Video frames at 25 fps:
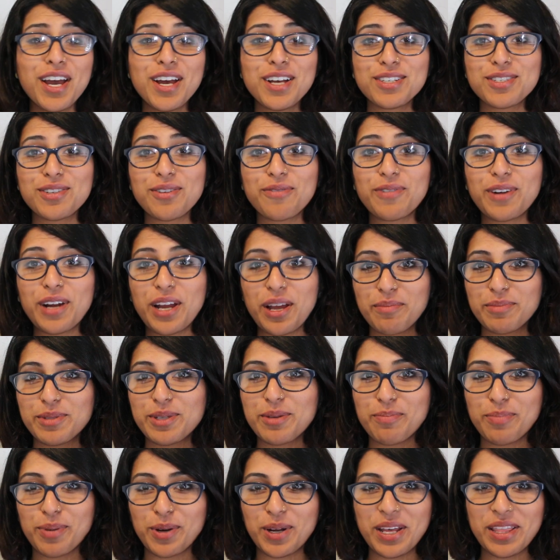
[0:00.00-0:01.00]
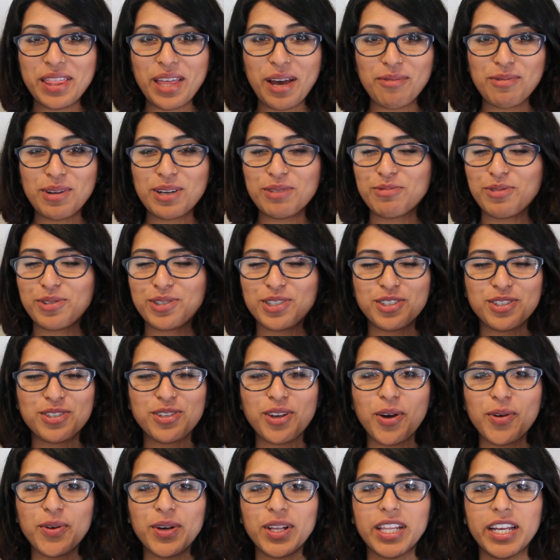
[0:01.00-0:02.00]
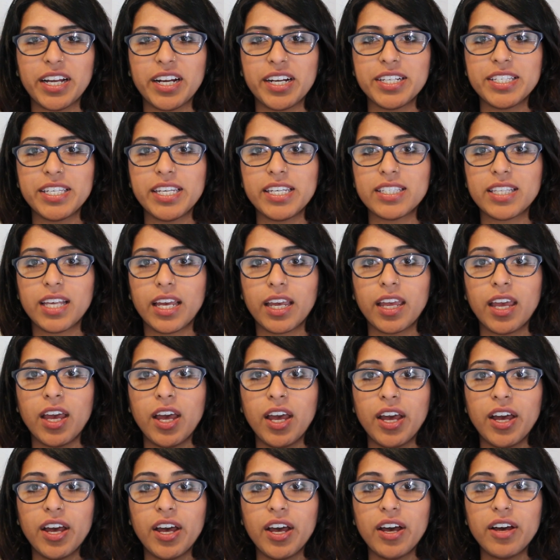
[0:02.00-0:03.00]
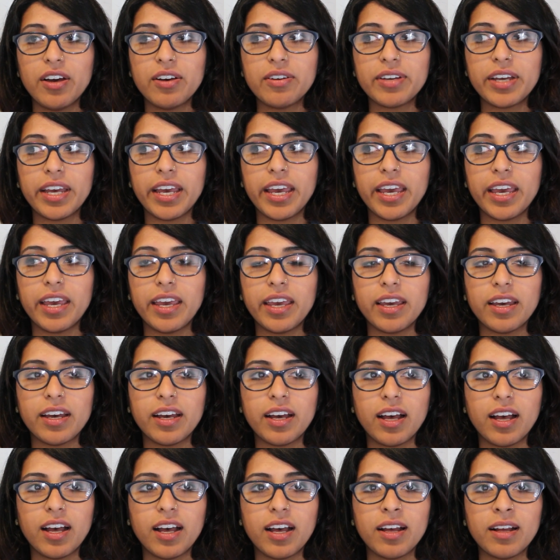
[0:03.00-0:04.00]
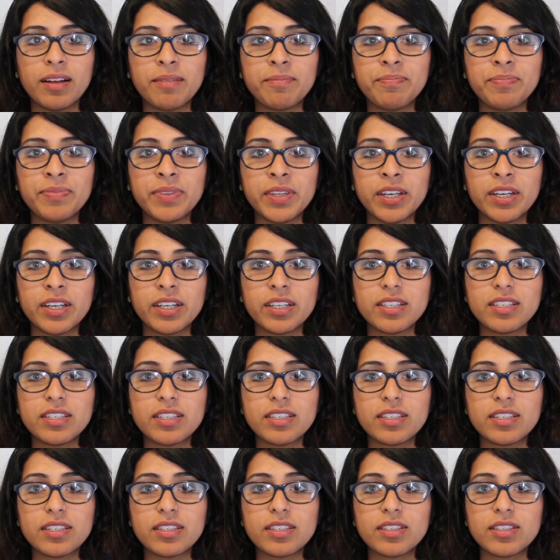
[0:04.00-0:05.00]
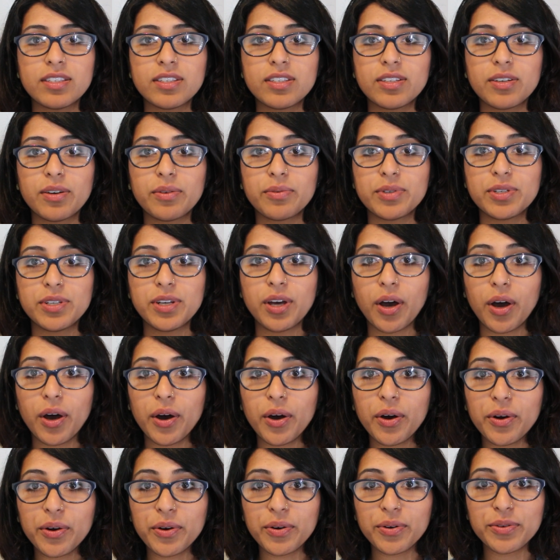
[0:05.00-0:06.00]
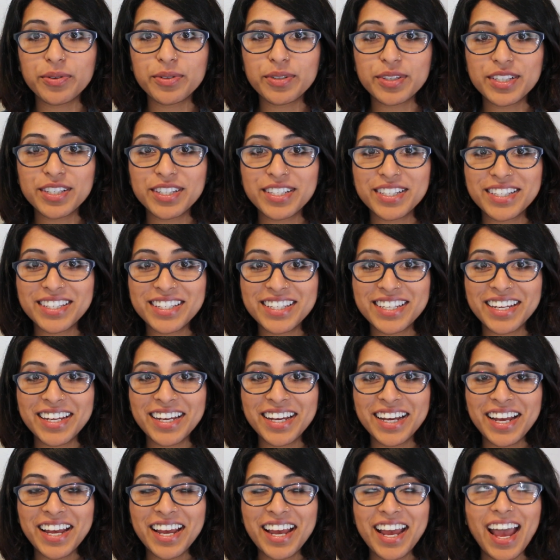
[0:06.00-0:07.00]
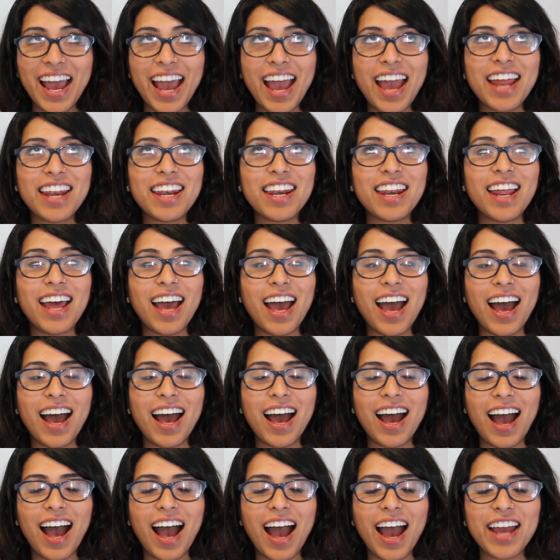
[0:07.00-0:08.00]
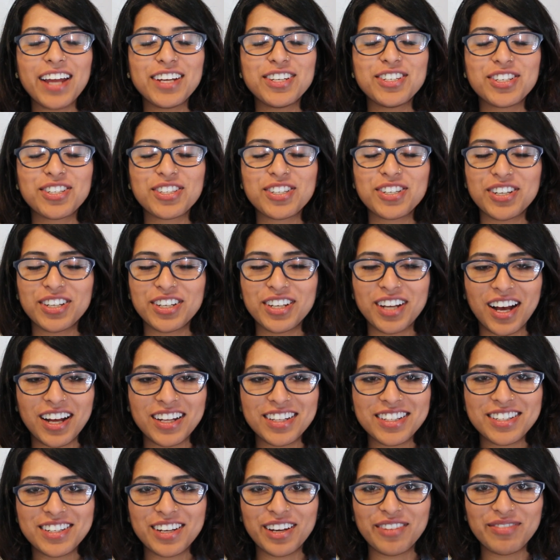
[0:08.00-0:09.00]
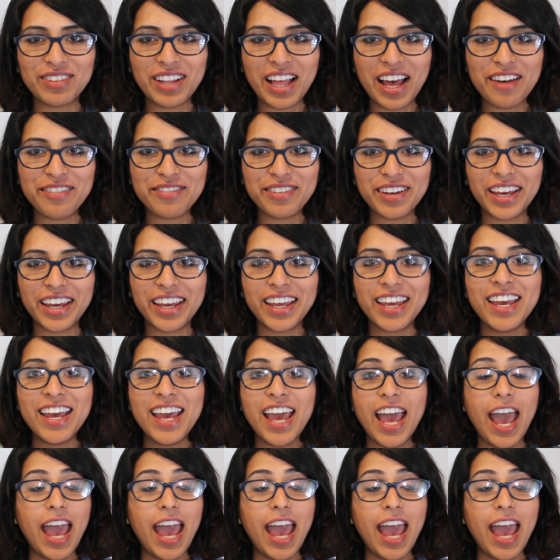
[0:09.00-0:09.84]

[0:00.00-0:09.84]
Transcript: So for him to put it that way was so hilarious. He's like, okay, so toast, and I just could not stop laughing.